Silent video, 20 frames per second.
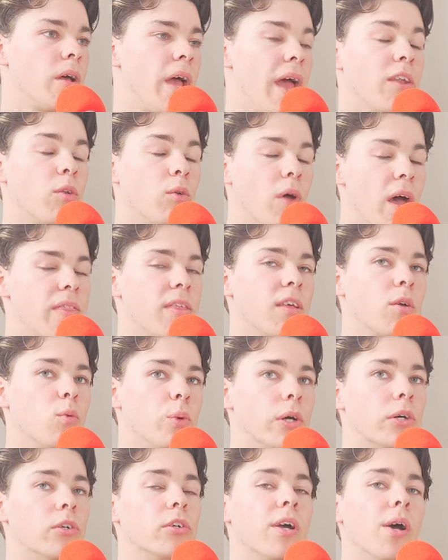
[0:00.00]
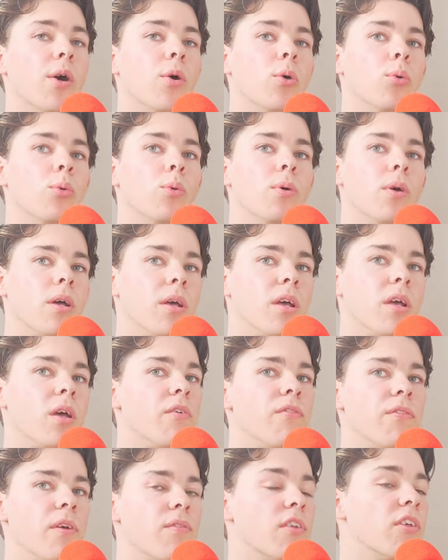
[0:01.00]
and I think will go
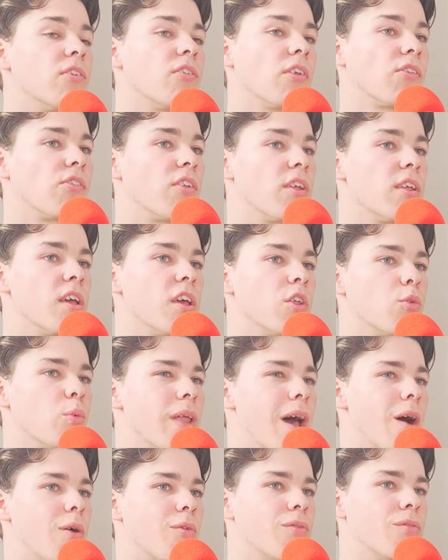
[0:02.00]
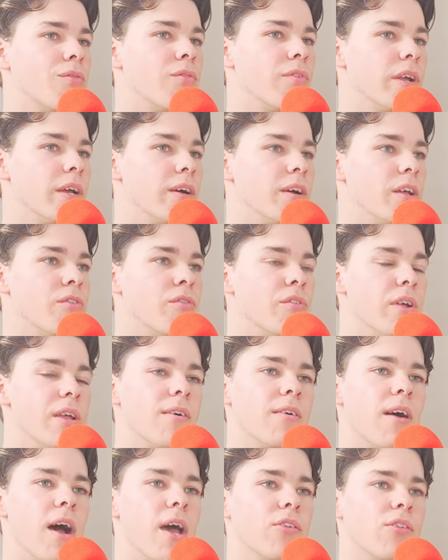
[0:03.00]
50, 60 years without really
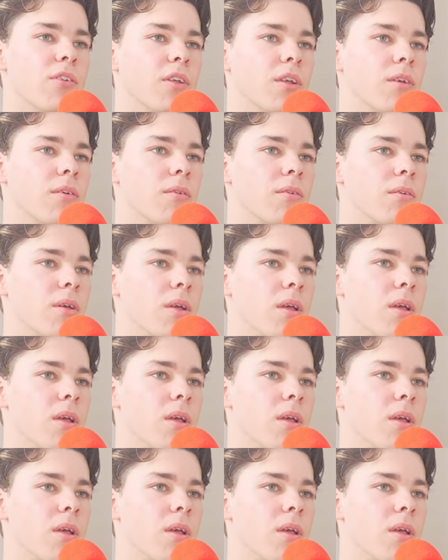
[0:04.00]
realizing